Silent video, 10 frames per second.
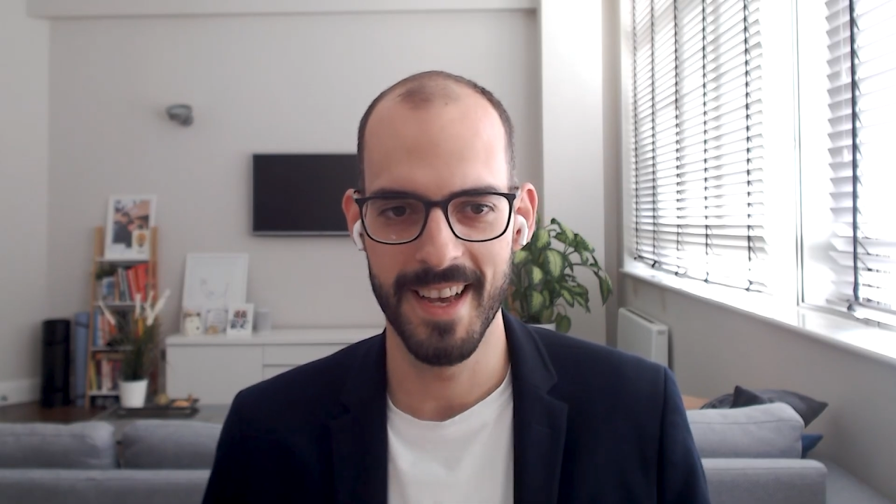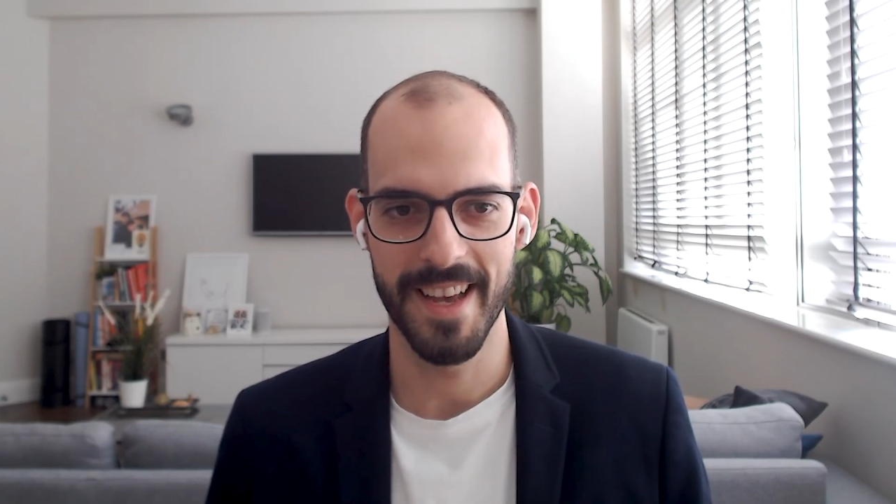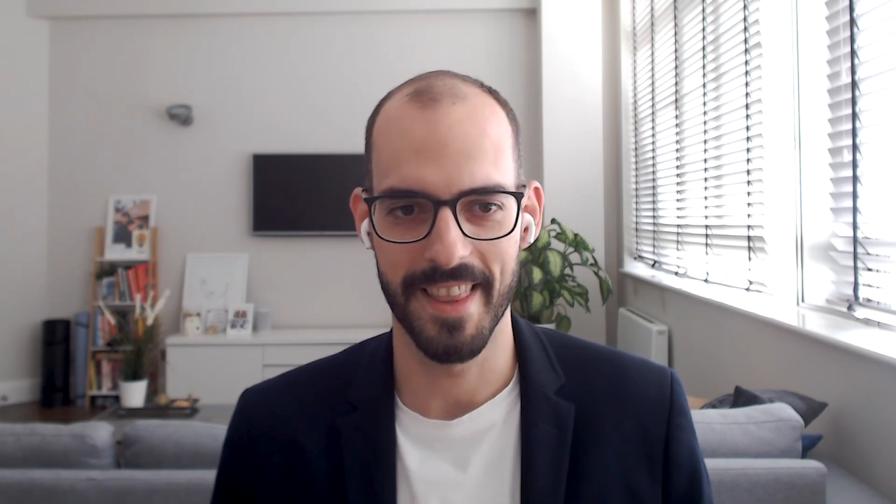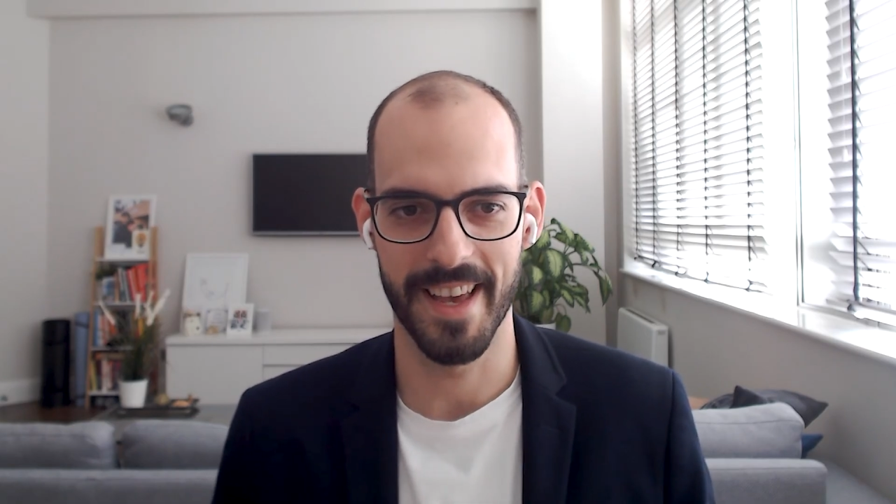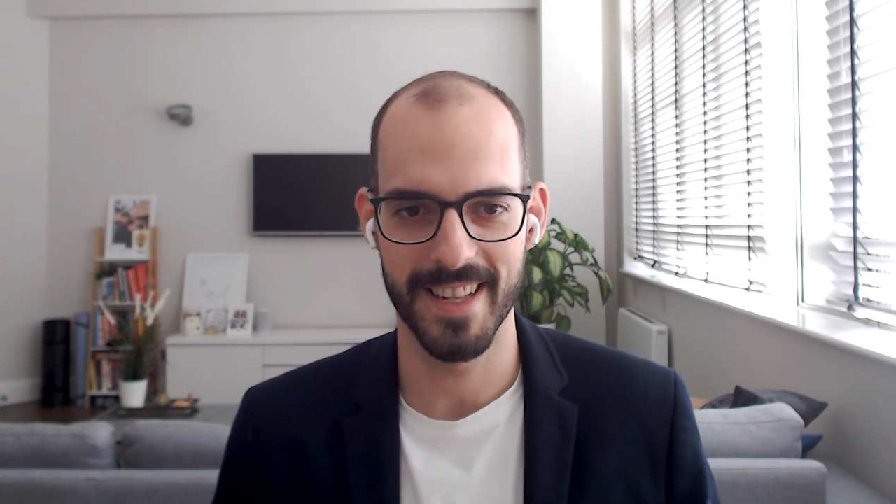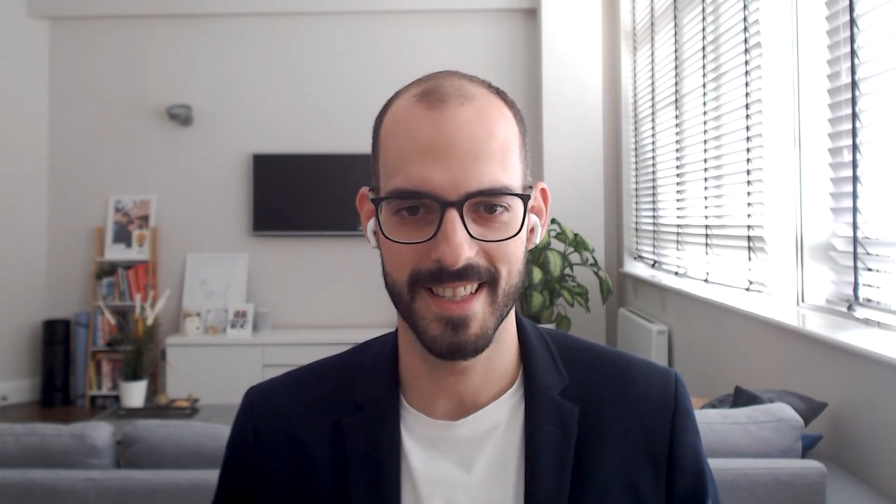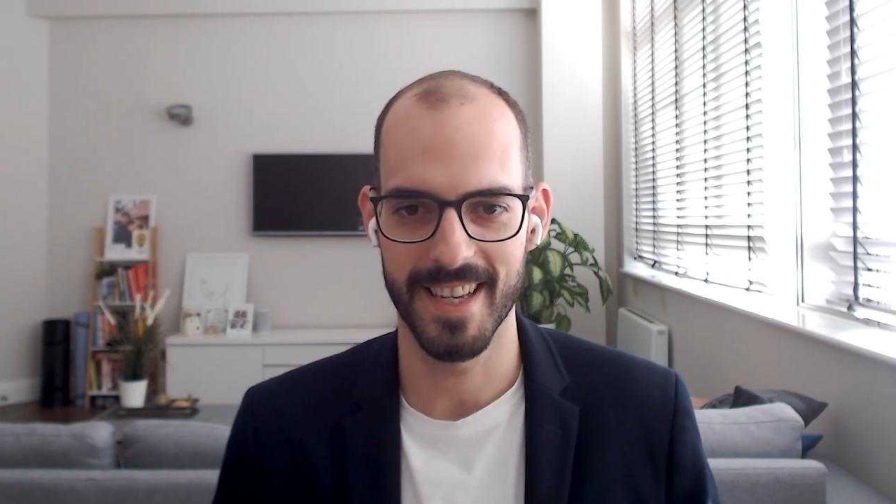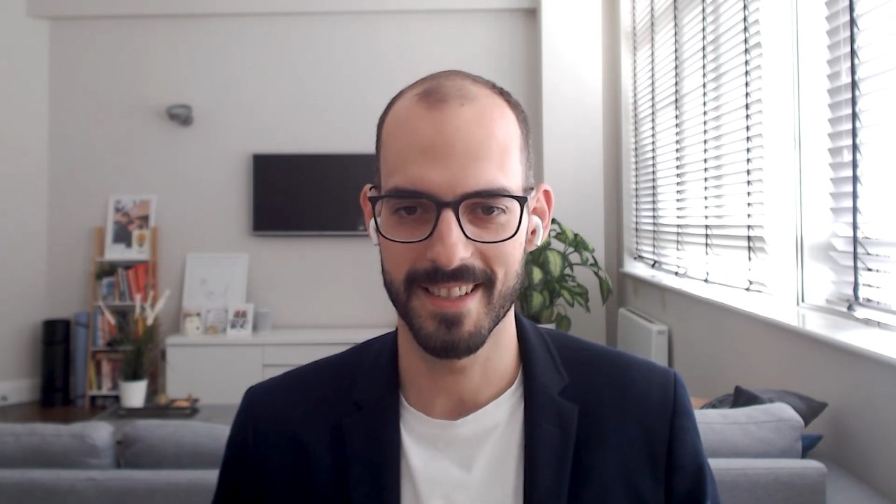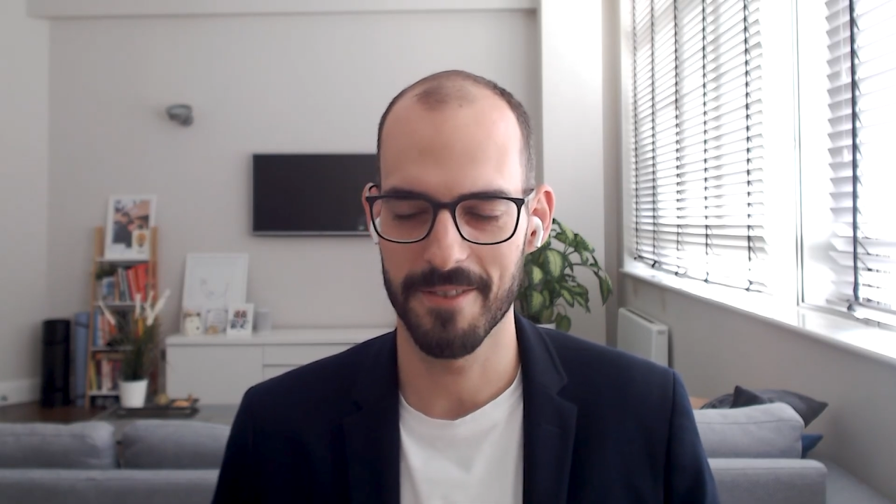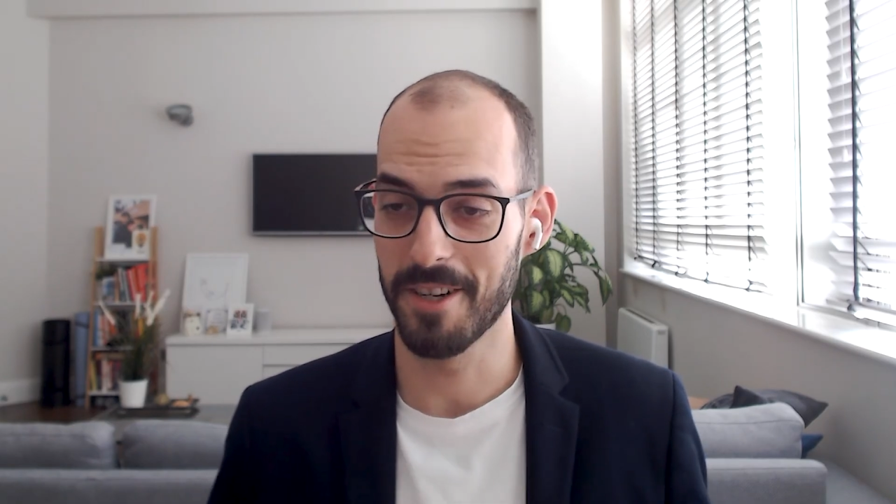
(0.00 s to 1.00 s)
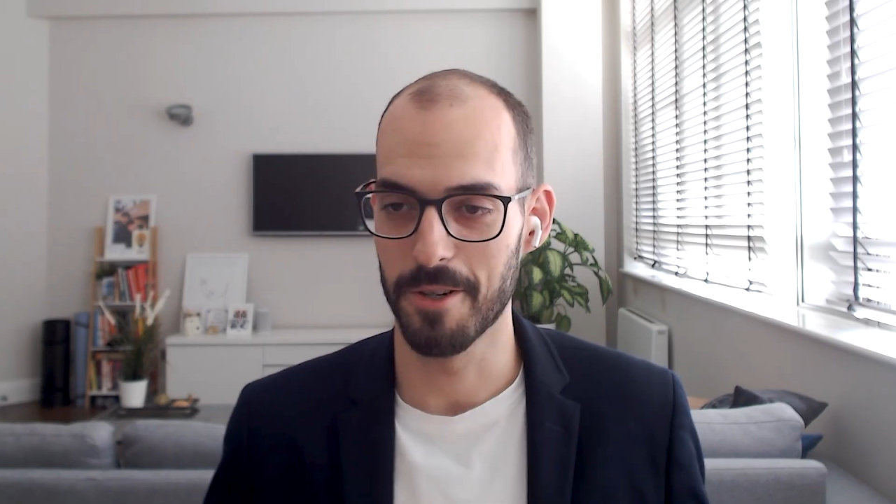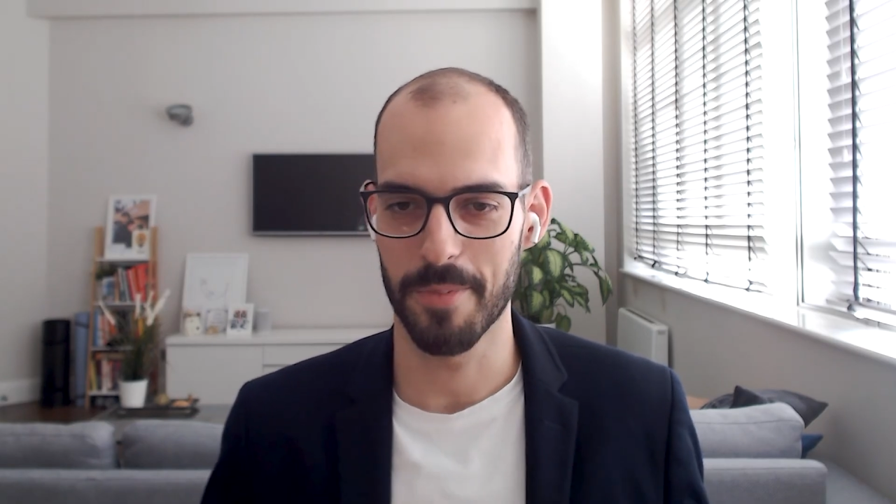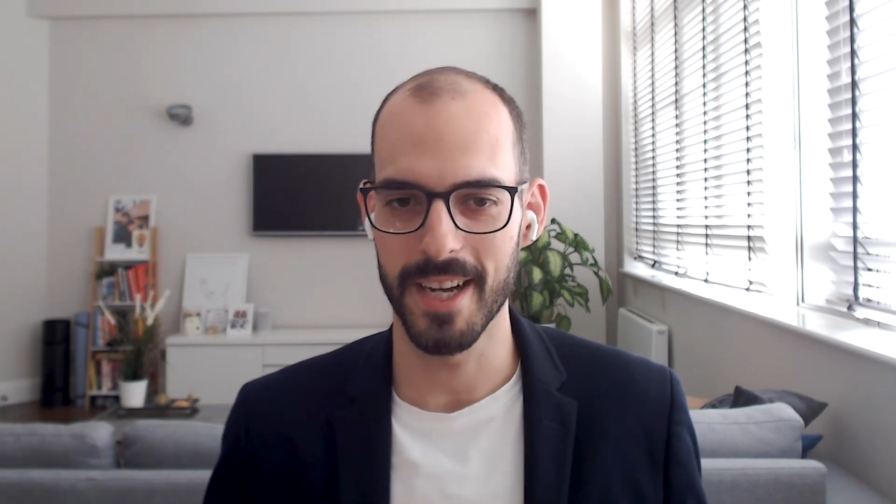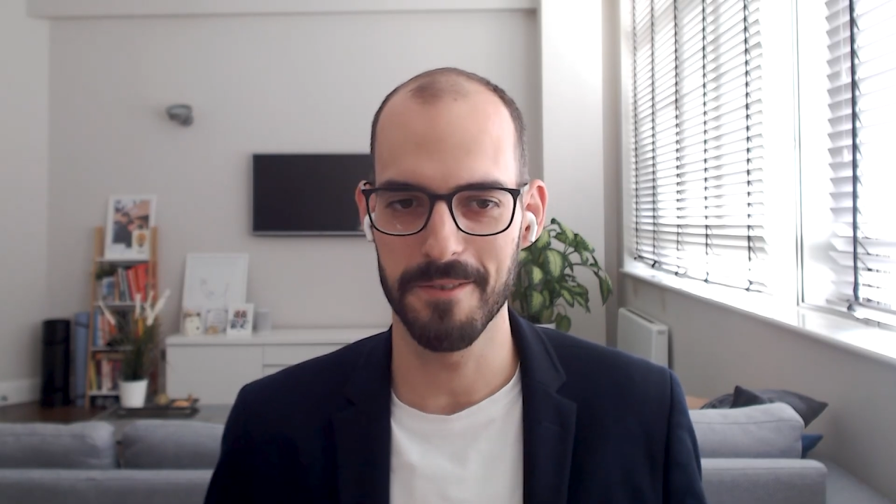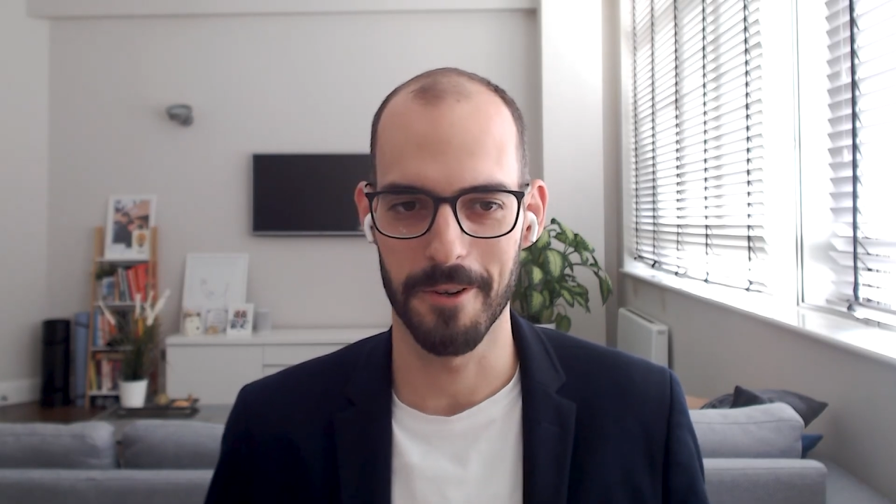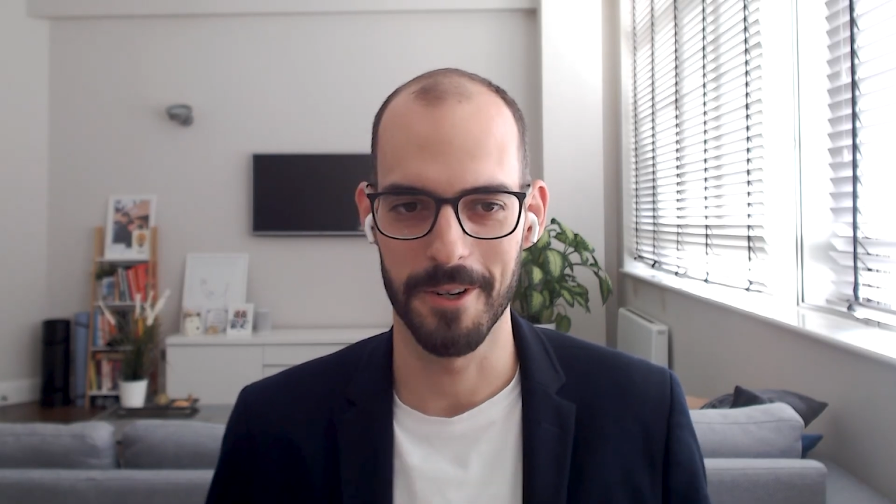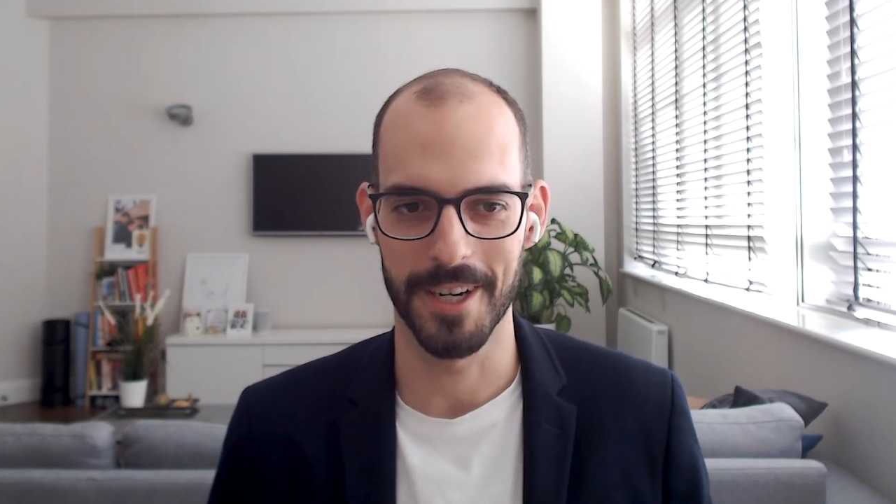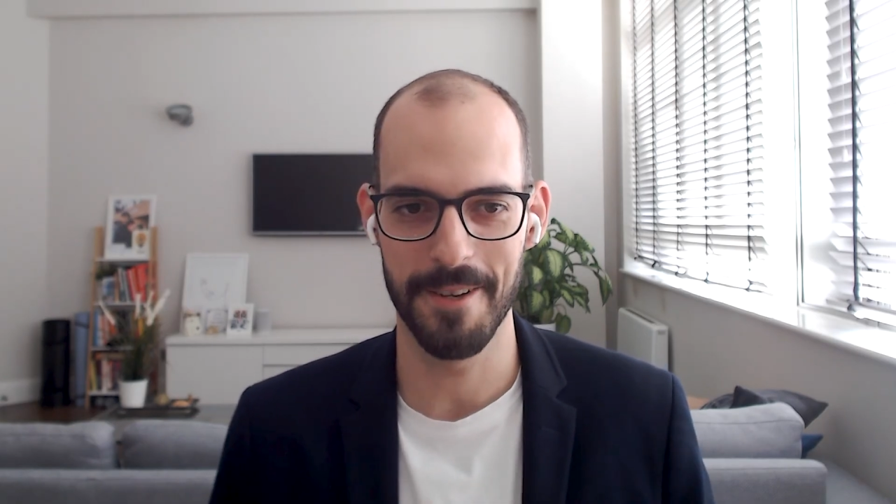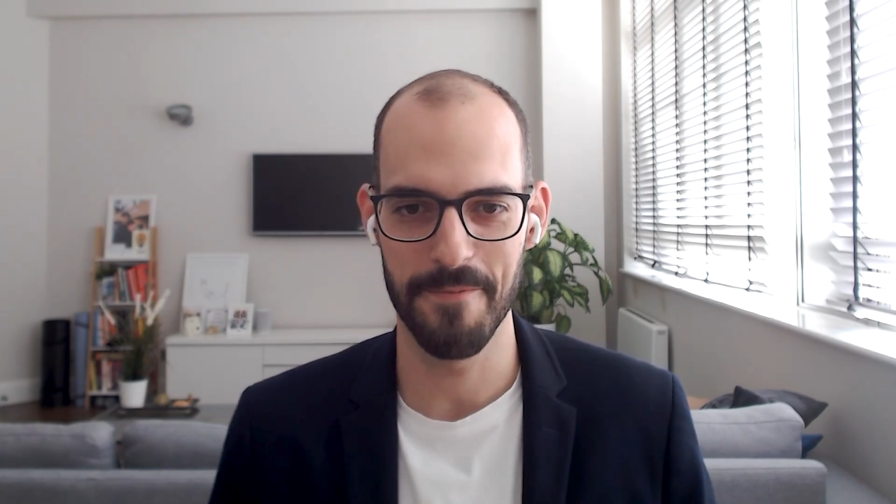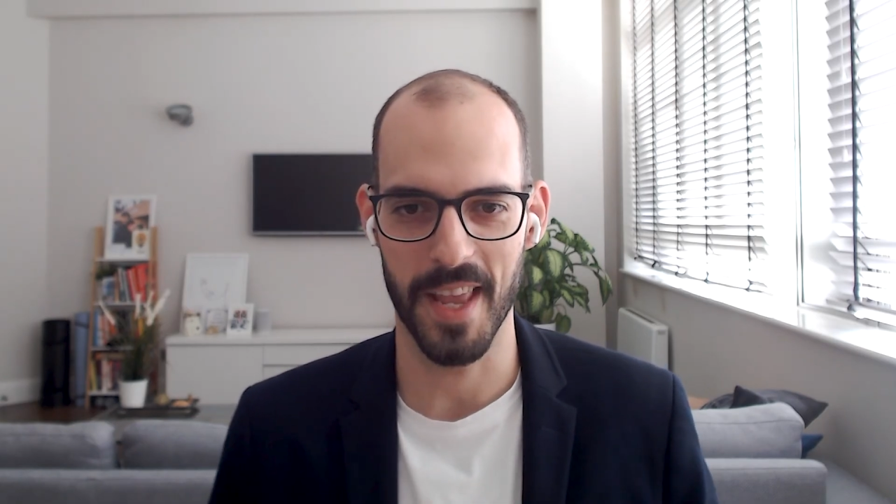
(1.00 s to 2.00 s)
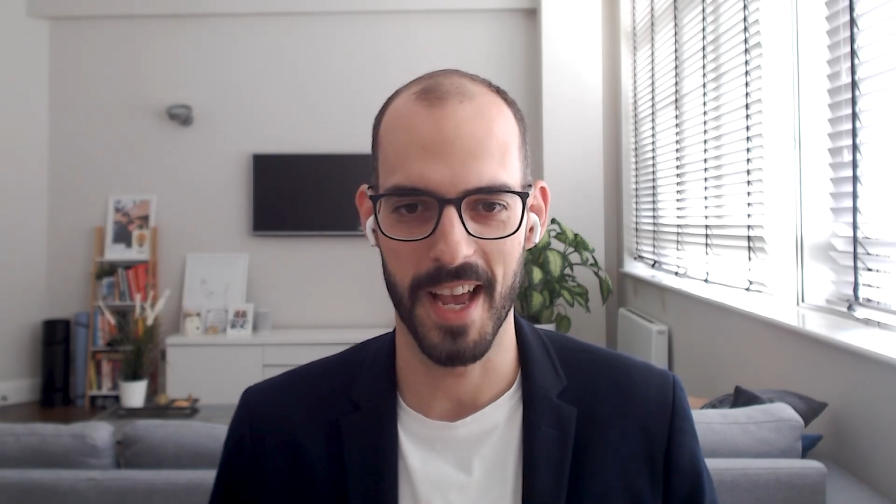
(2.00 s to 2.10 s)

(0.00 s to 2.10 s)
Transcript: that says we're a price follower